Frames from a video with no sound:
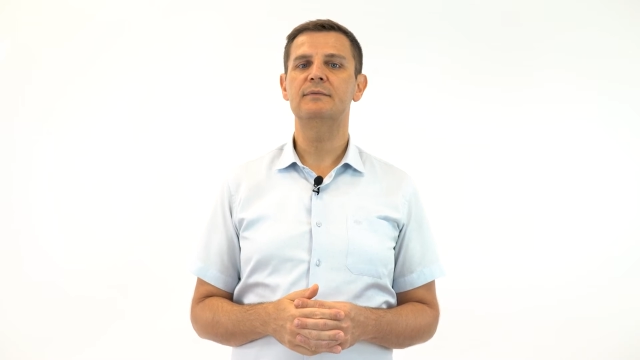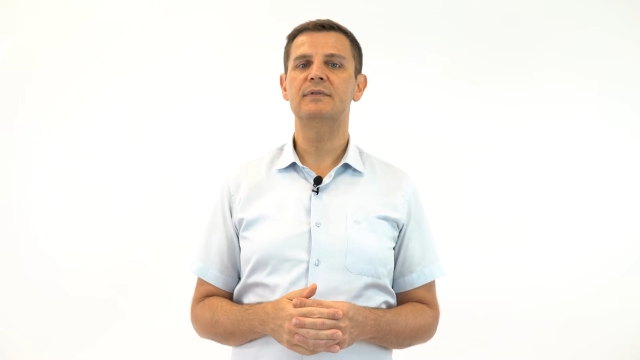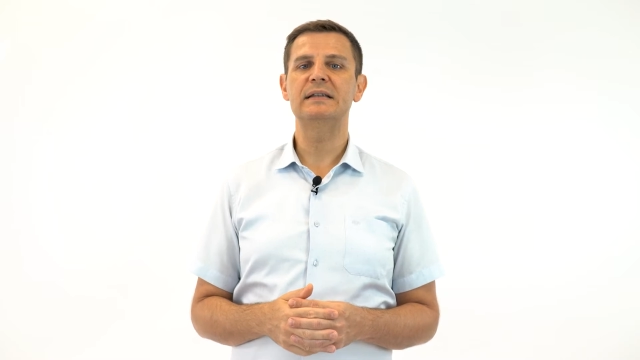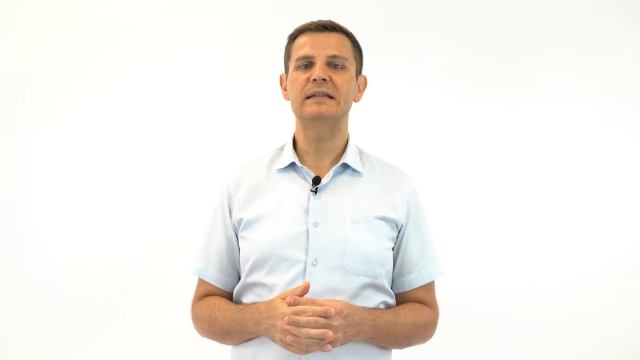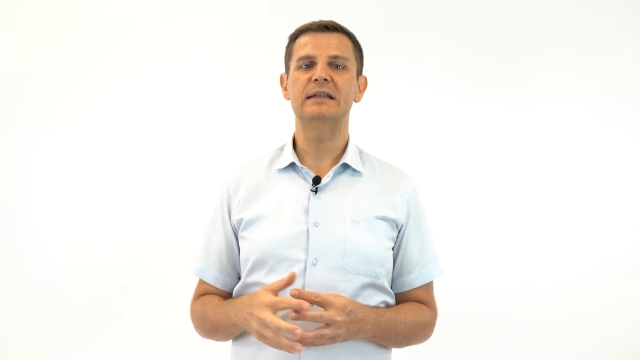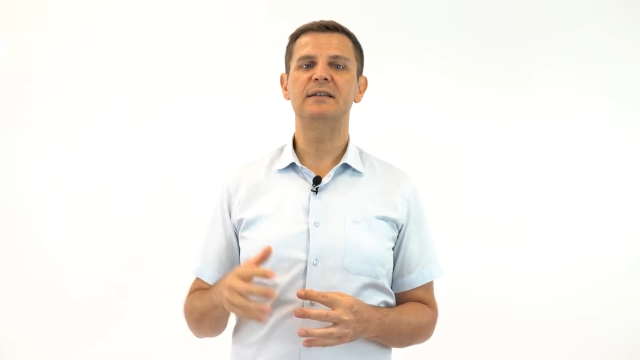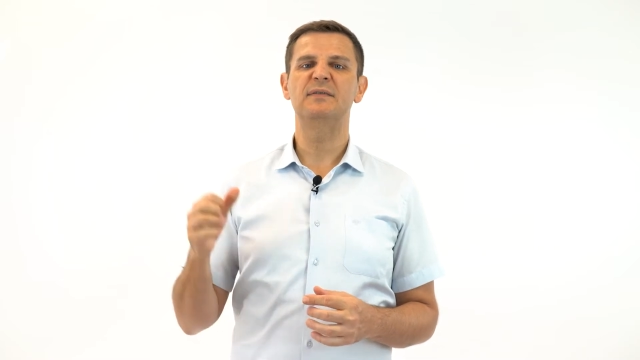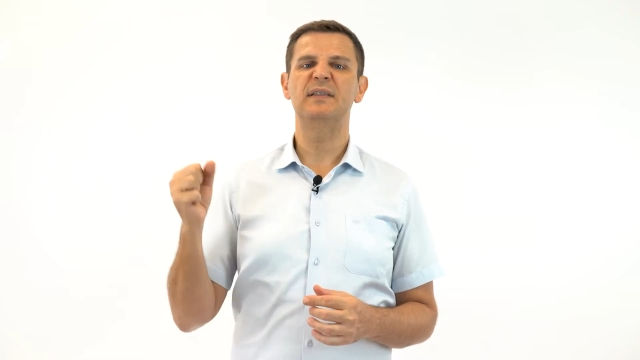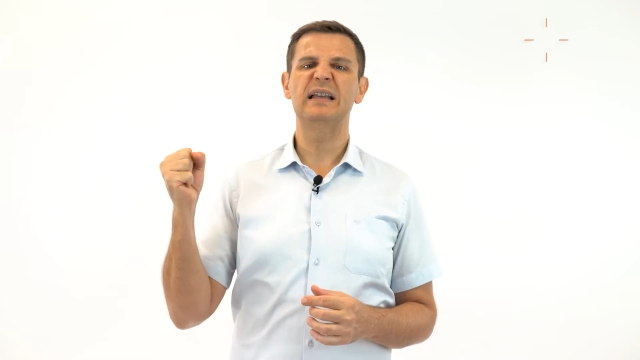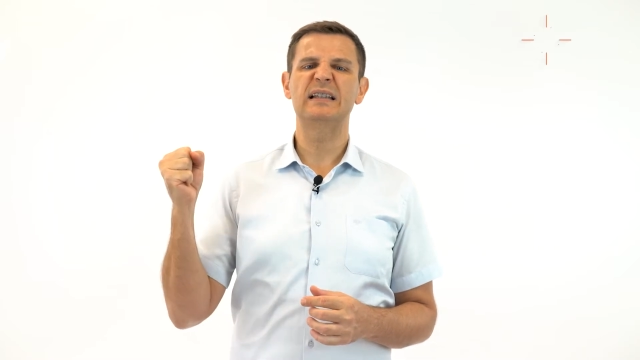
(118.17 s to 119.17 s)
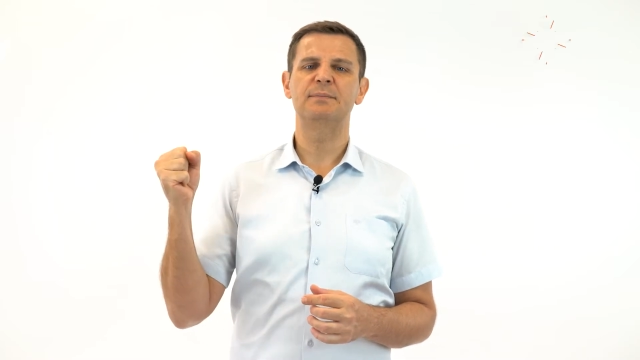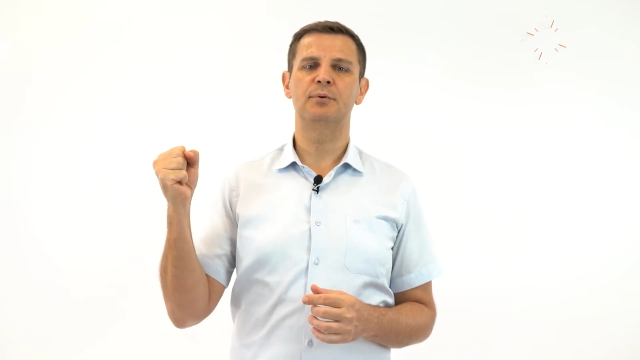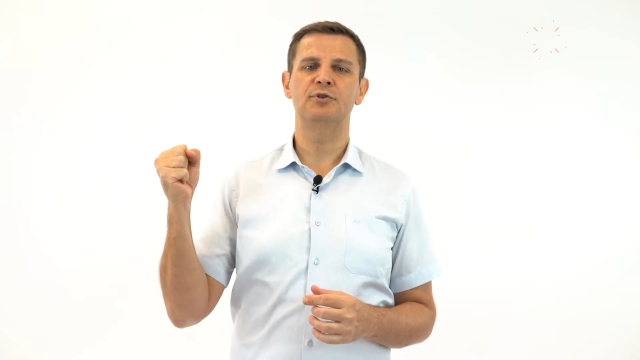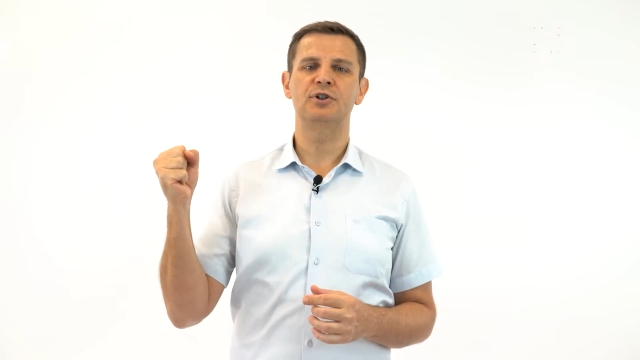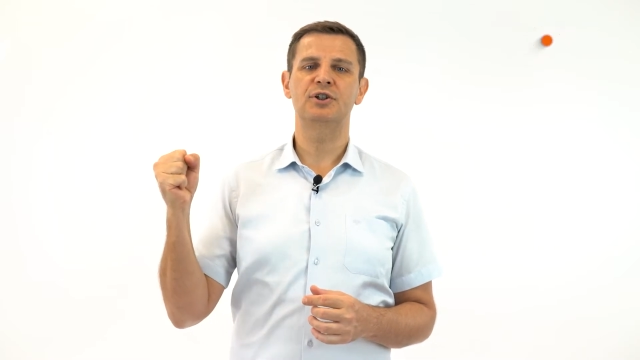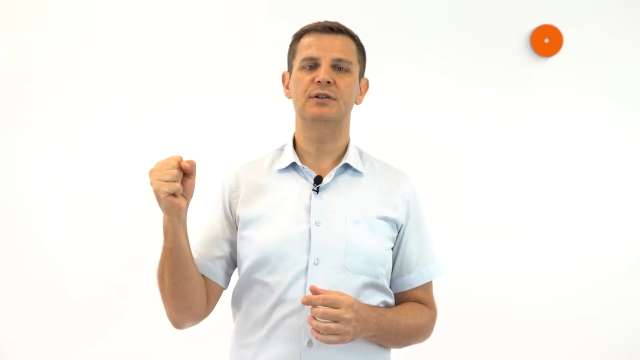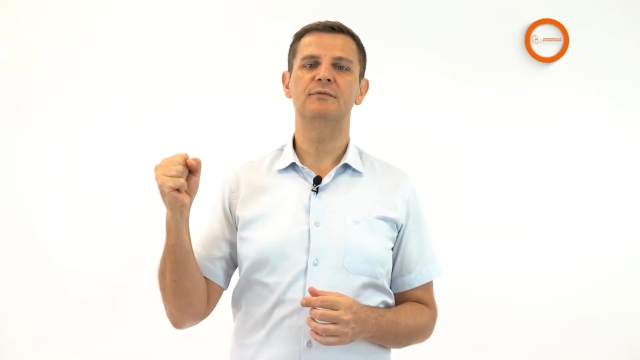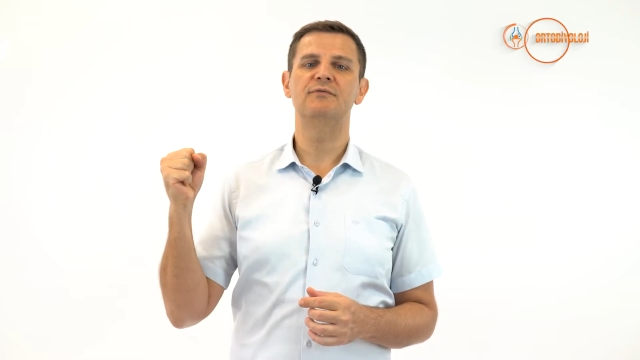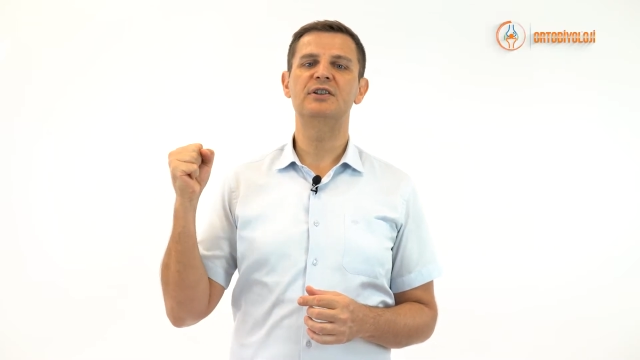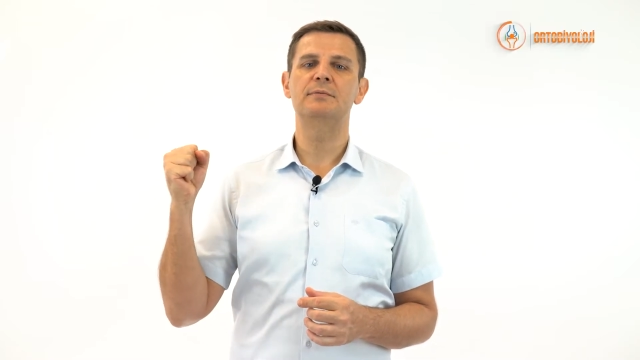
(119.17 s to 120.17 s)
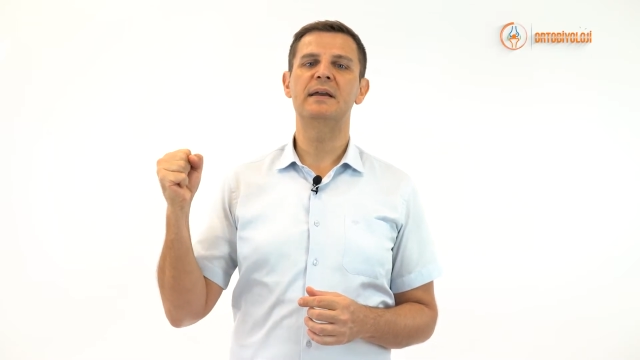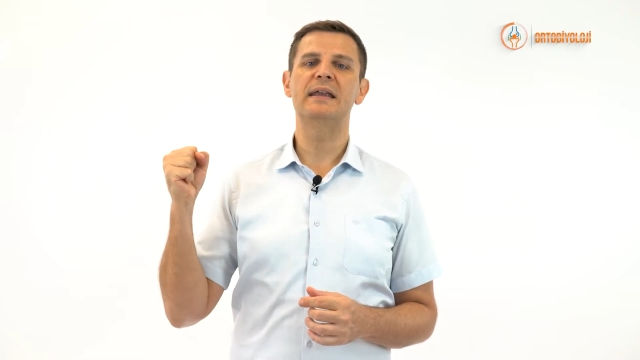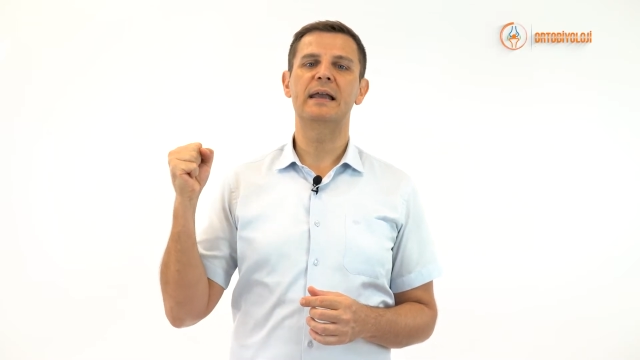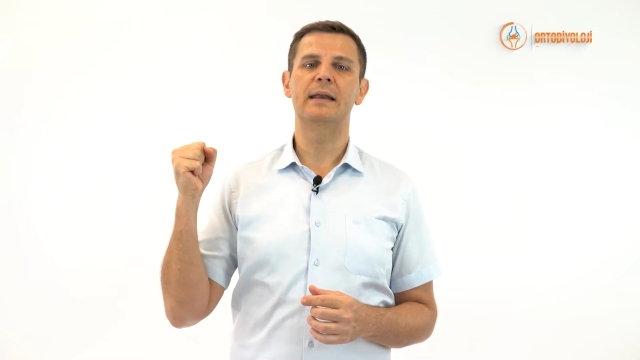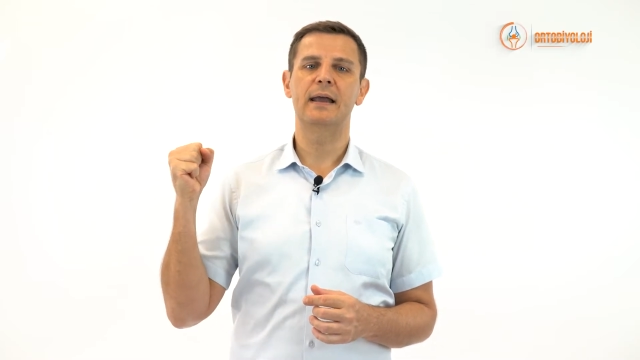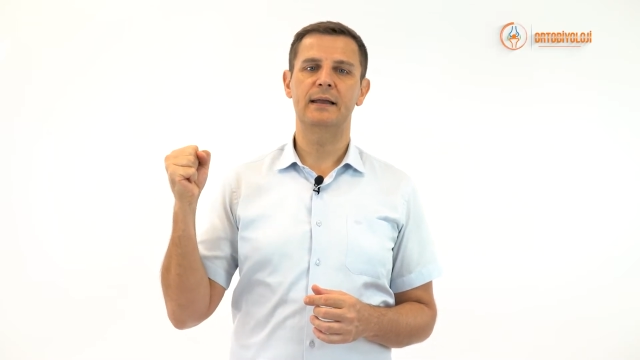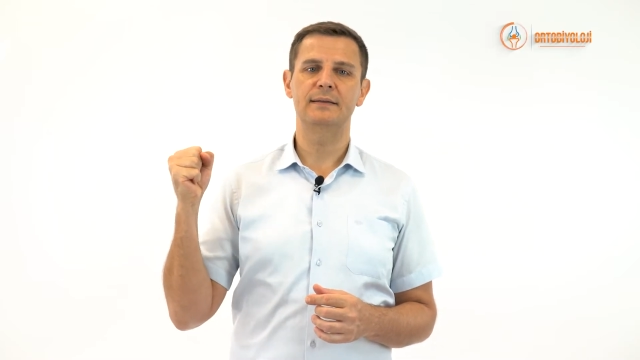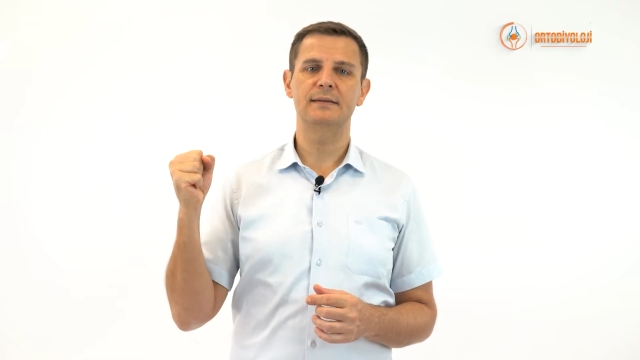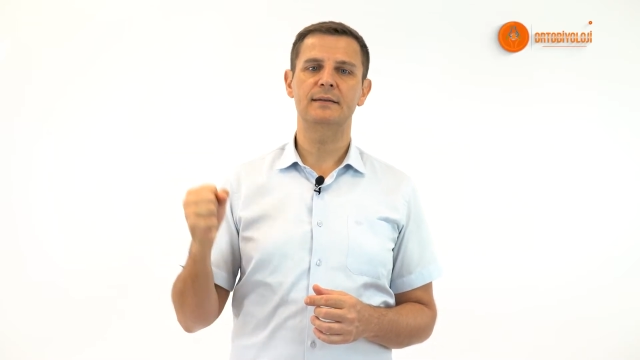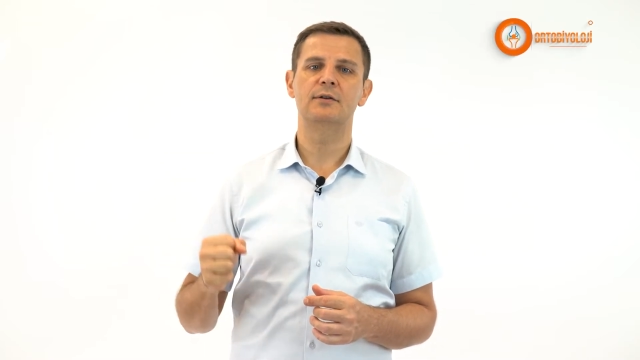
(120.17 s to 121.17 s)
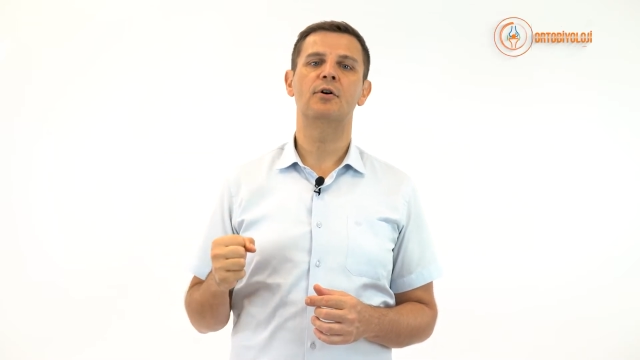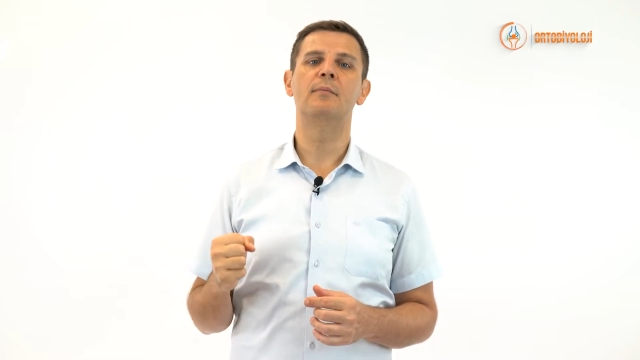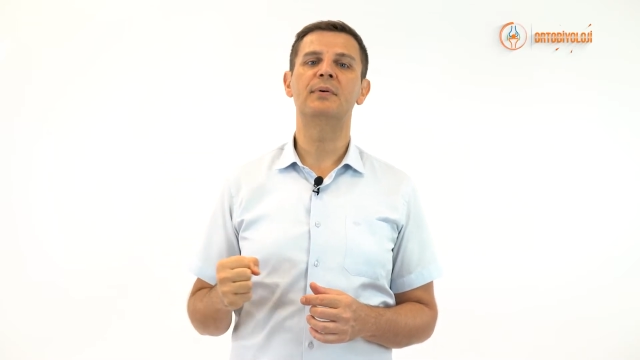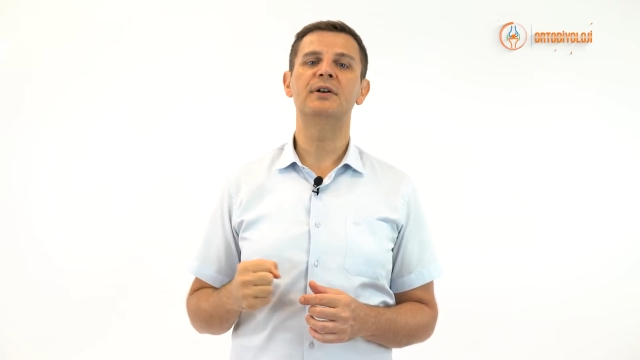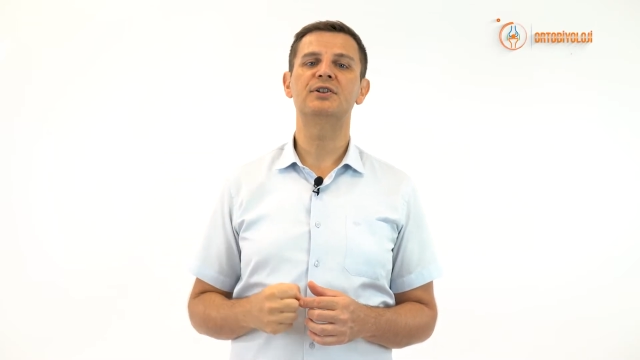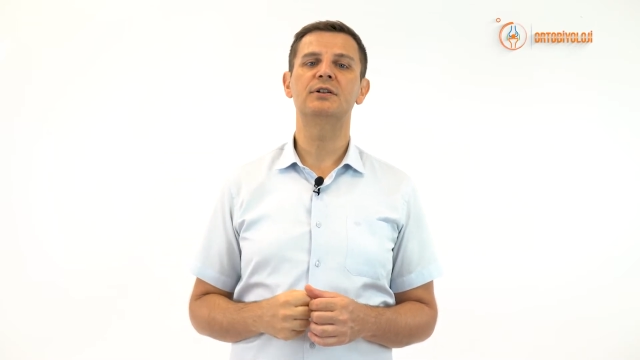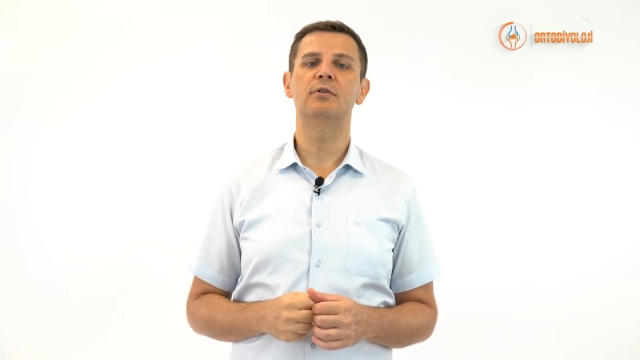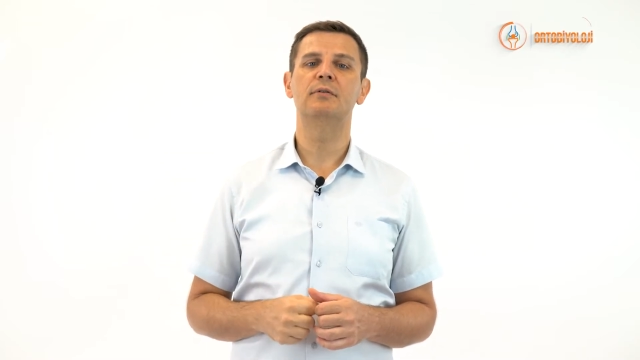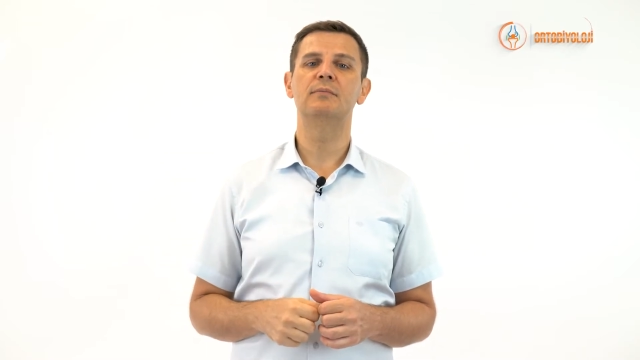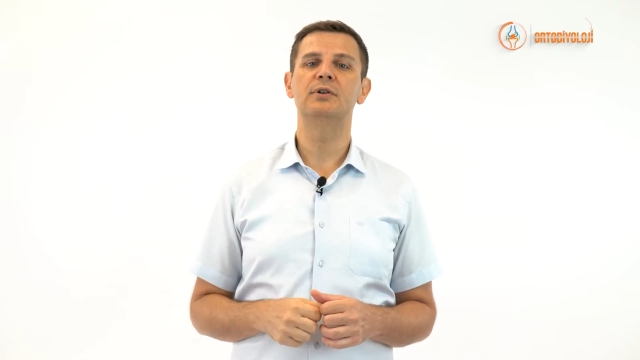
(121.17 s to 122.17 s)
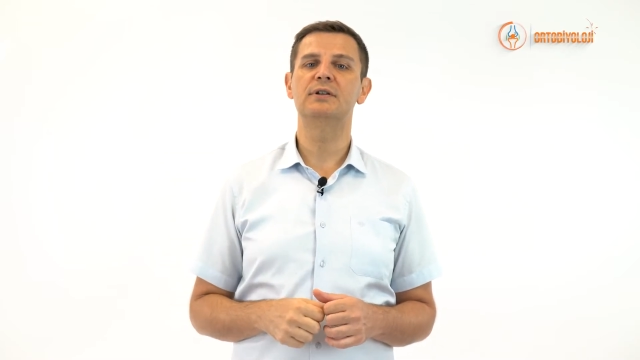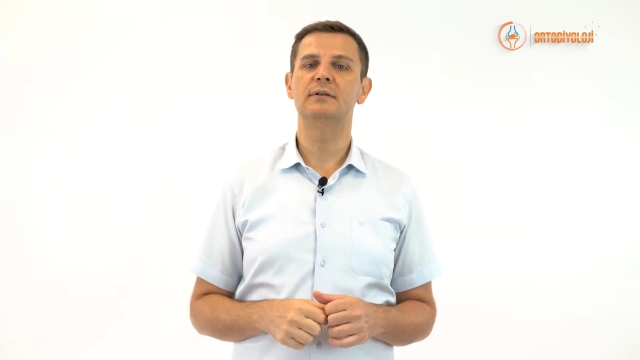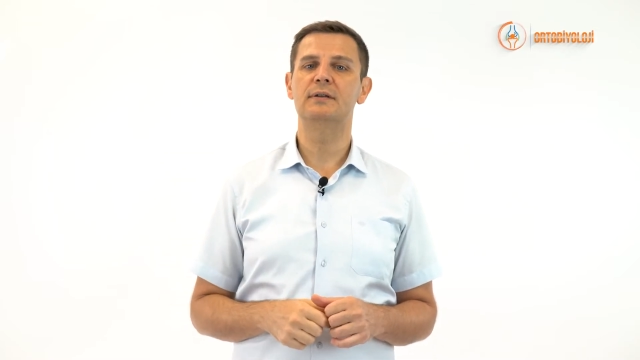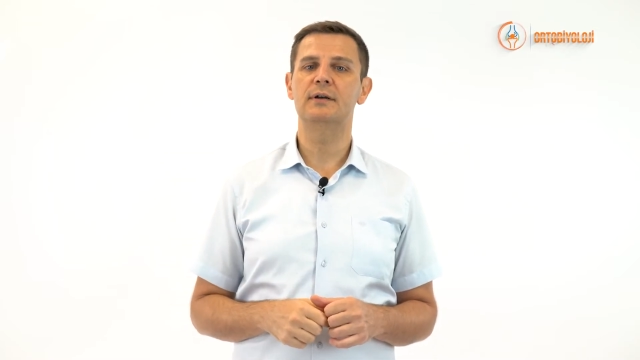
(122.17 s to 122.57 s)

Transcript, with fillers: wrist in flexed position which may enhance compression on median